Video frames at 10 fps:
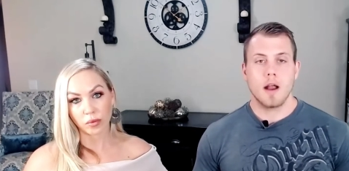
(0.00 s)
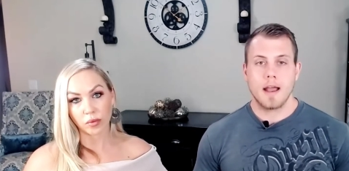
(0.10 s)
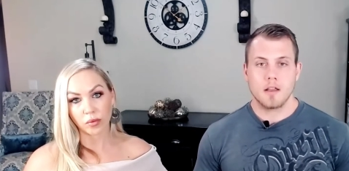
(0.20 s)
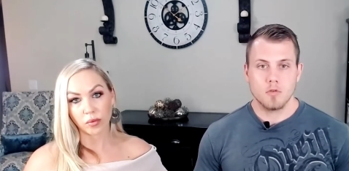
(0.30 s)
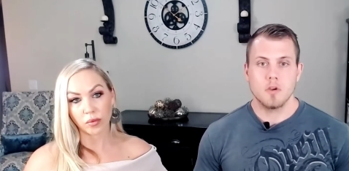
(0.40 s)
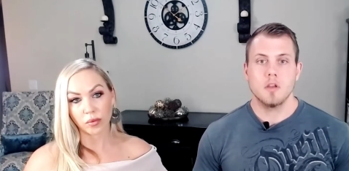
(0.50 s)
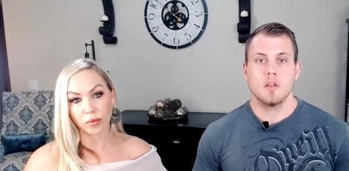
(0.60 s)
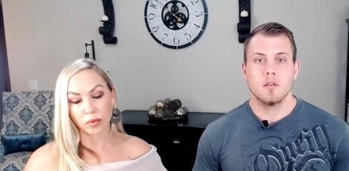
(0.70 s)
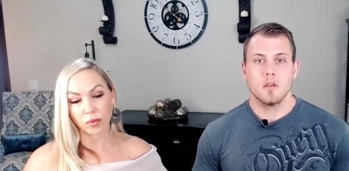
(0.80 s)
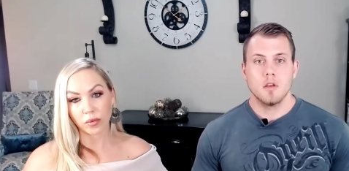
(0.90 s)

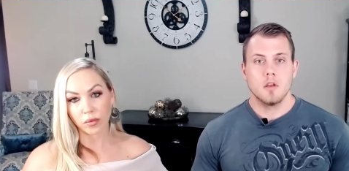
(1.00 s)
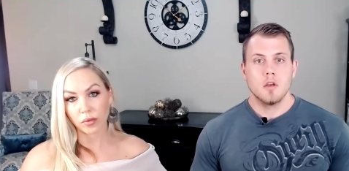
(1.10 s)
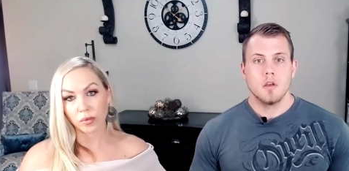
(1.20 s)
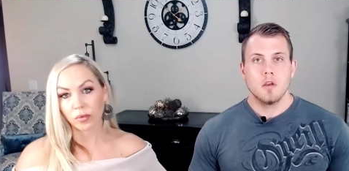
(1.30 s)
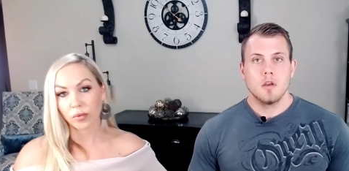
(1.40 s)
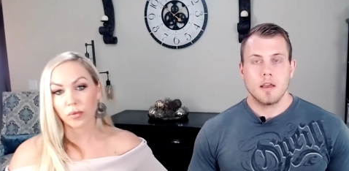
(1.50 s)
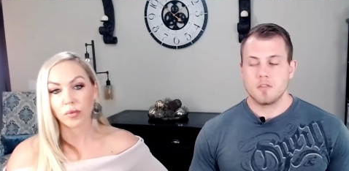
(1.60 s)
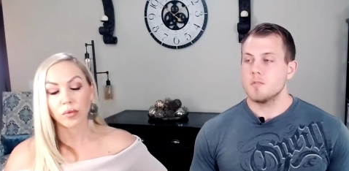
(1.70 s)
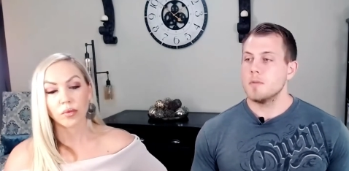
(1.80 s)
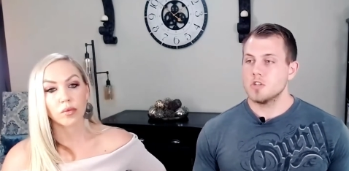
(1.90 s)
Speaker 1: accurate
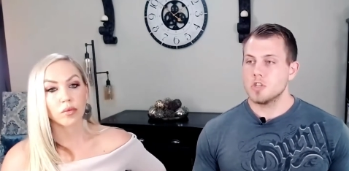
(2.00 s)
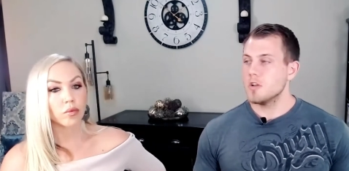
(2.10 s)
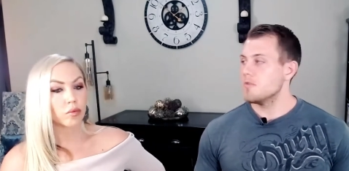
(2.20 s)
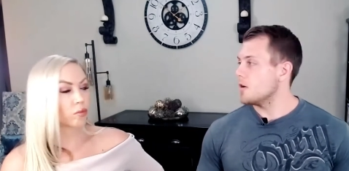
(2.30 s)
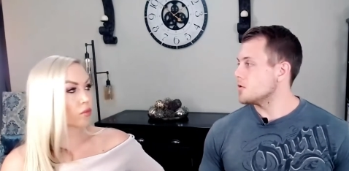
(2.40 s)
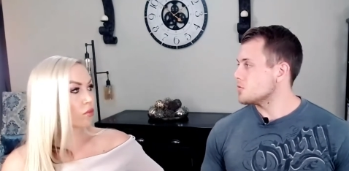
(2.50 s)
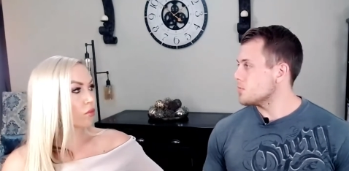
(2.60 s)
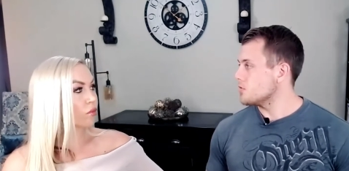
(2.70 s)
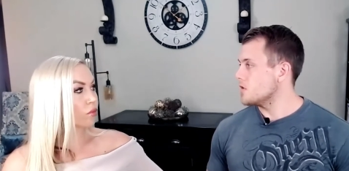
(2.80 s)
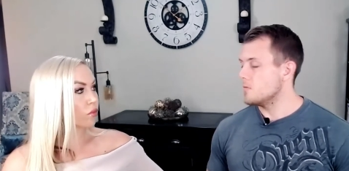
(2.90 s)
estimation of how much
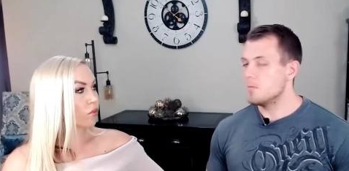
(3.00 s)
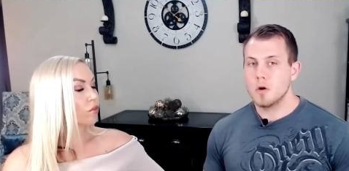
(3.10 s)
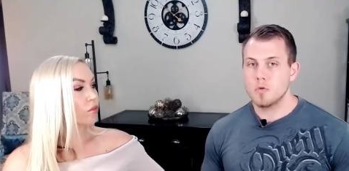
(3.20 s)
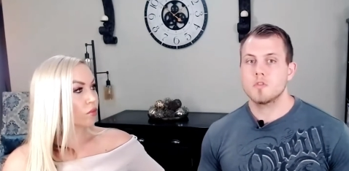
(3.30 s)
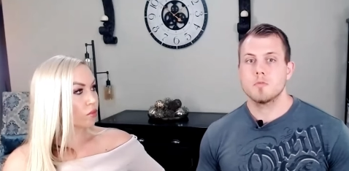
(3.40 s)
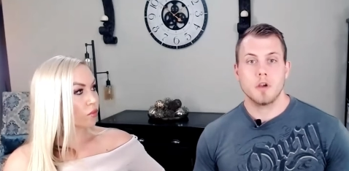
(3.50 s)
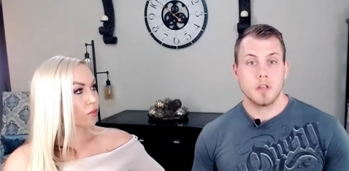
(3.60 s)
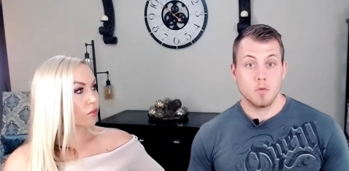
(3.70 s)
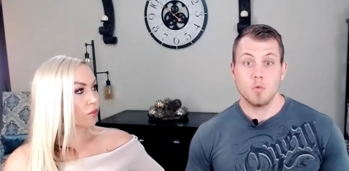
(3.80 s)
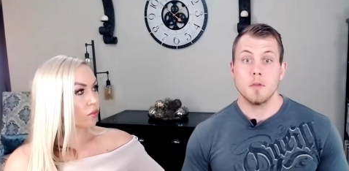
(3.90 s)
protein most
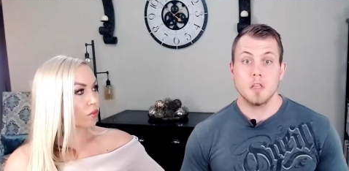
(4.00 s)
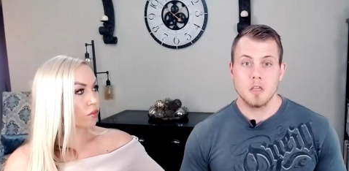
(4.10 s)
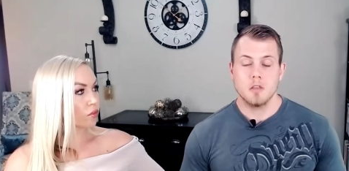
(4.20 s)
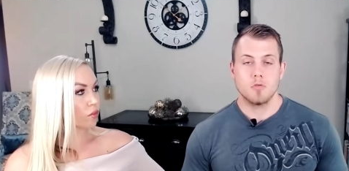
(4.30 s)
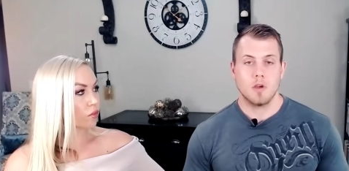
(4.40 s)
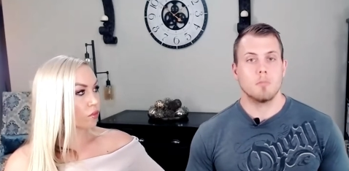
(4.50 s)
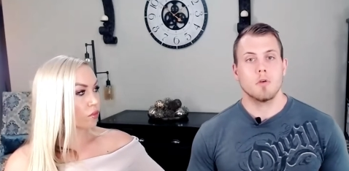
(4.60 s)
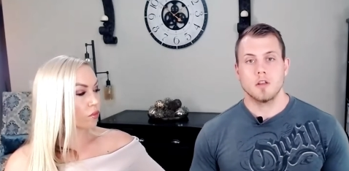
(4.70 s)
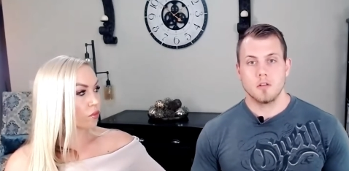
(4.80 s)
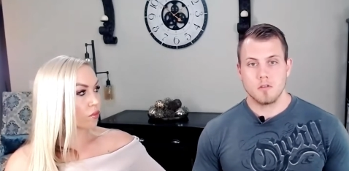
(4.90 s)
pregnant women need throughout
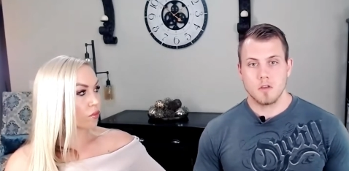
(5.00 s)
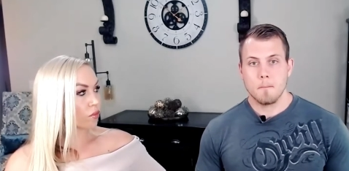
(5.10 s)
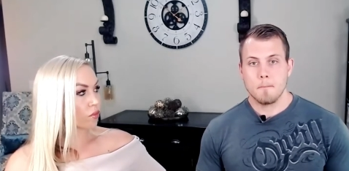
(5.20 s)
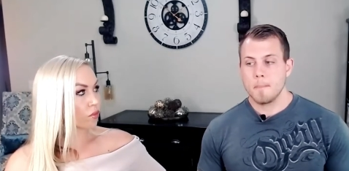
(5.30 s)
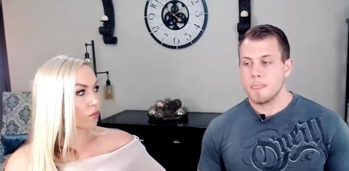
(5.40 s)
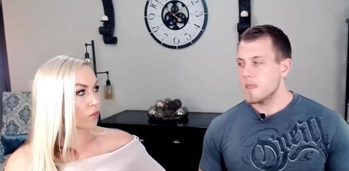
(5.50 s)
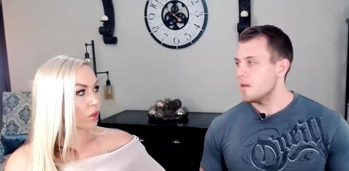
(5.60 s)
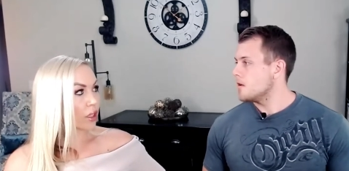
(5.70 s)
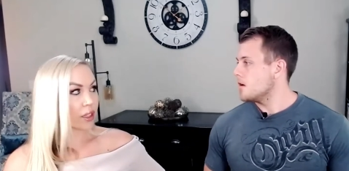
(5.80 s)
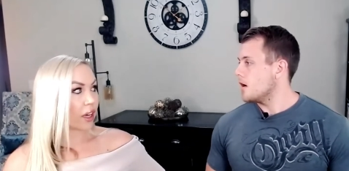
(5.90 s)
pregnancy.
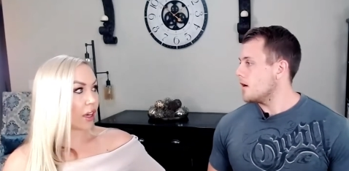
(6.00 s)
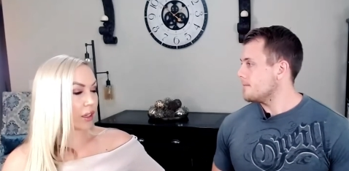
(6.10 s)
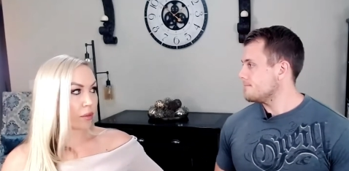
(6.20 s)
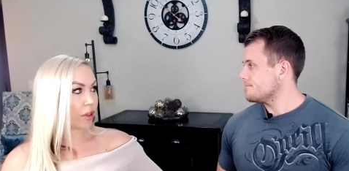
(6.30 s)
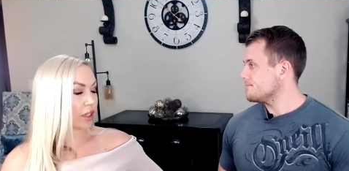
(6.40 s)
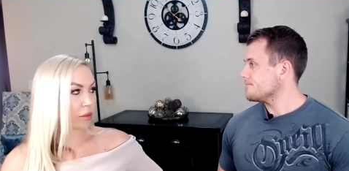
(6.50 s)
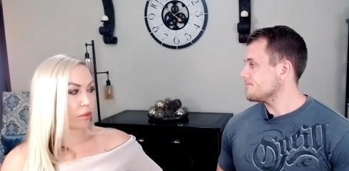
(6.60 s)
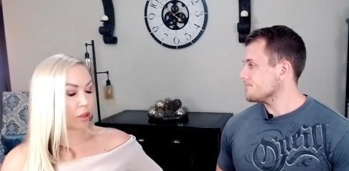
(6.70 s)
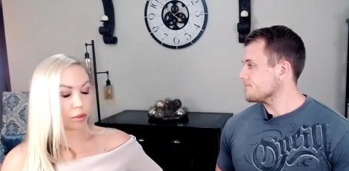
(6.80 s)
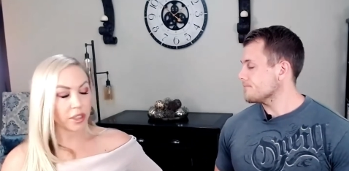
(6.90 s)
Speaker 2: Yeah, I, I
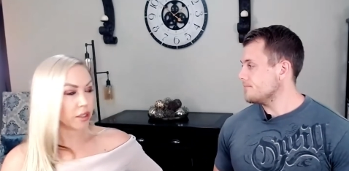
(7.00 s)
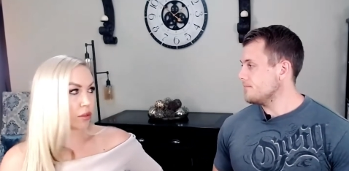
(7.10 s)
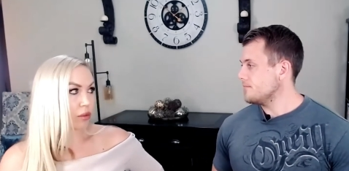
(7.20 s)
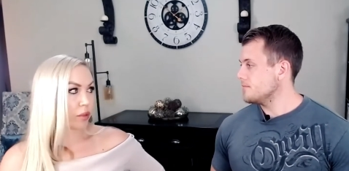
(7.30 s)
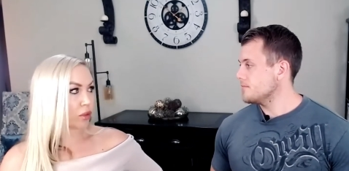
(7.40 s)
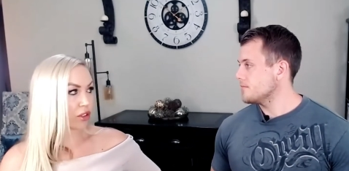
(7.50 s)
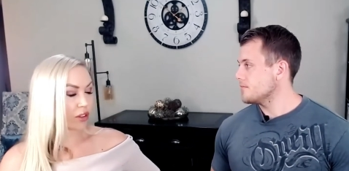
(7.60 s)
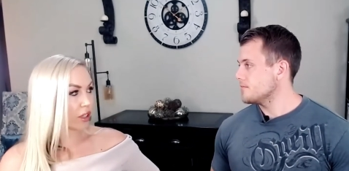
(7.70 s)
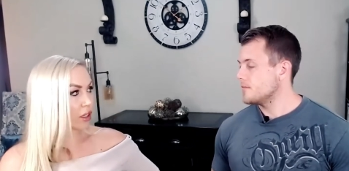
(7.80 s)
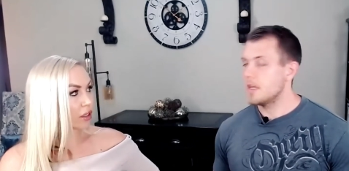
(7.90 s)
probably weigh more than
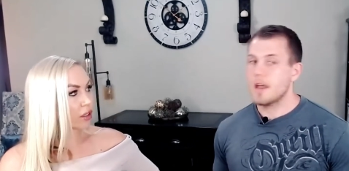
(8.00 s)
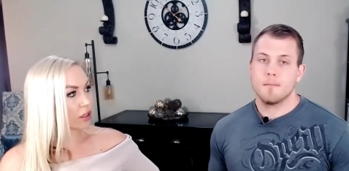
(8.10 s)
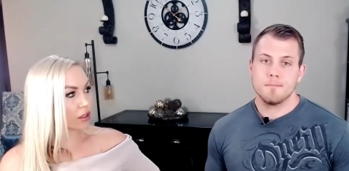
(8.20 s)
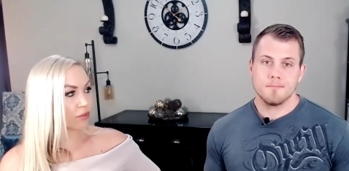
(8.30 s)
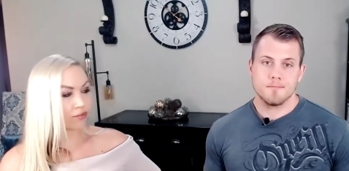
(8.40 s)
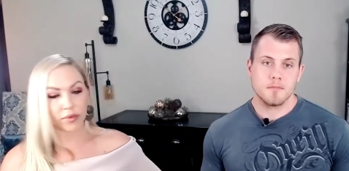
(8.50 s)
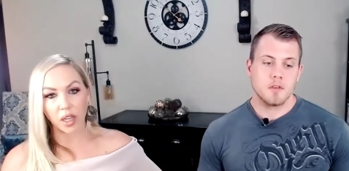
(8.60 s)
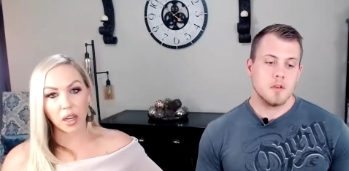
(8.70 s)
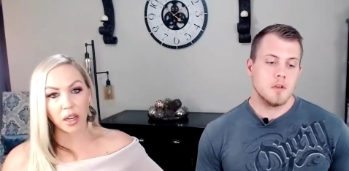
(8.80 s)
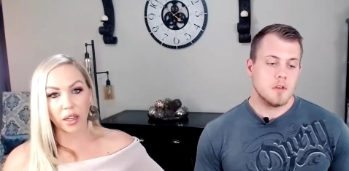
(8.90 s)
that. Yeah. Uh,
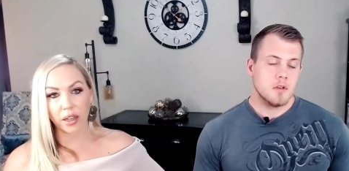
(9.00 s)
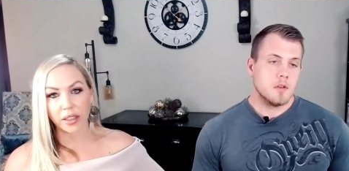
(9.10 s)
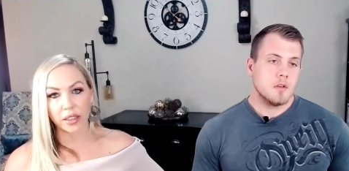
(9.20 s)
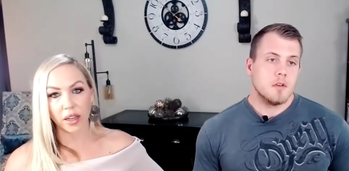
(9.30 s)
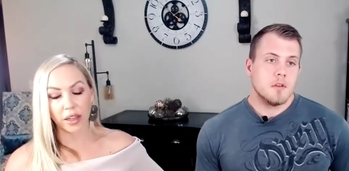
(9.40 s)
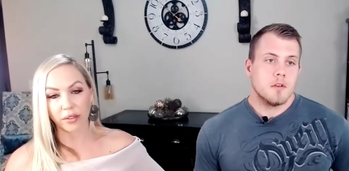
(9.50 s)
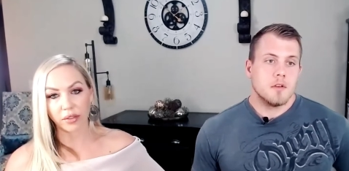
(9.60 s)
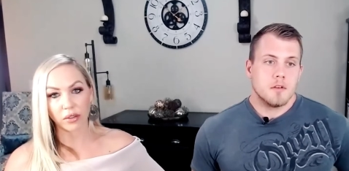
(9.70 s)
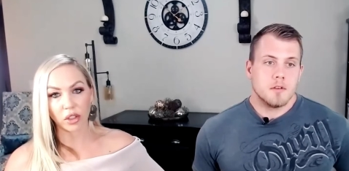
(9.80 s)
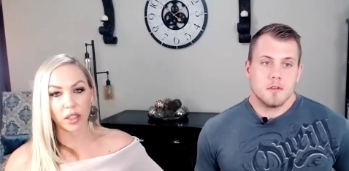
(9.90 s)
I, I have
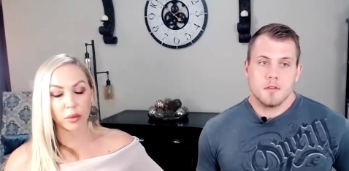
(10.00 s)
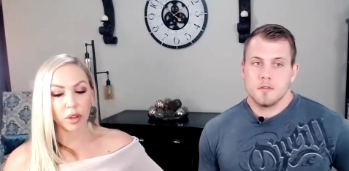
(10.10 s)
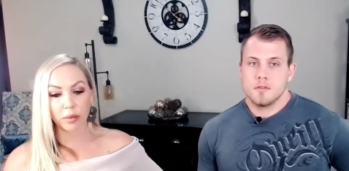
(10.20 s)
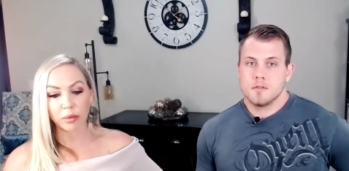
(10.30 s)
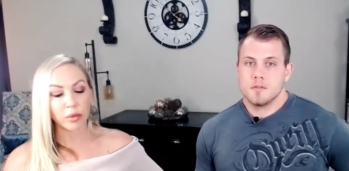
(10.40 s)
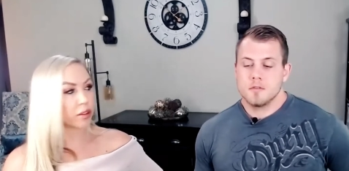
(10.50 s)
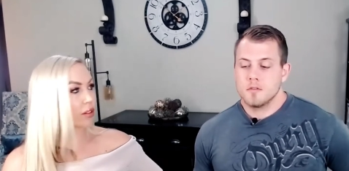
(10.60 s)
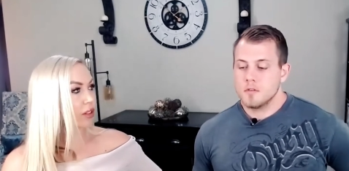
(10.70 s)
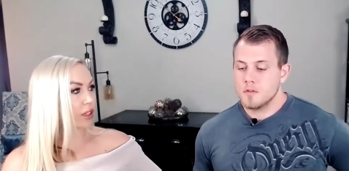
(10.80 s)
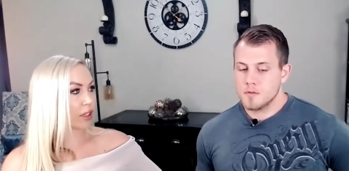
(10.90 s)
never had a problem with
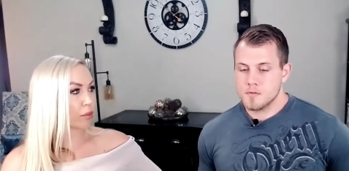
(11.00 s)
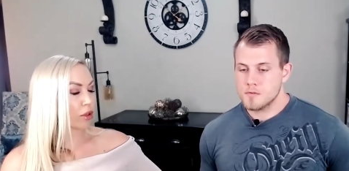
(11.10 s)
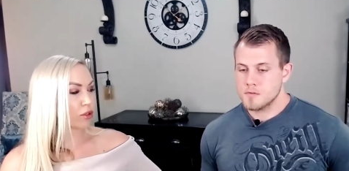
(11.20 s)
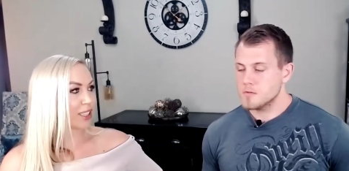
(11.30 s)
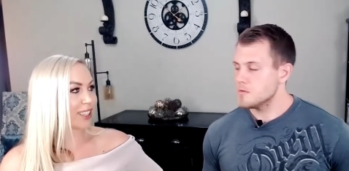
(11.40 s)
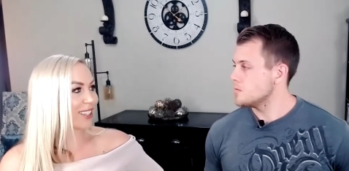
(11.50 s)
getting protein.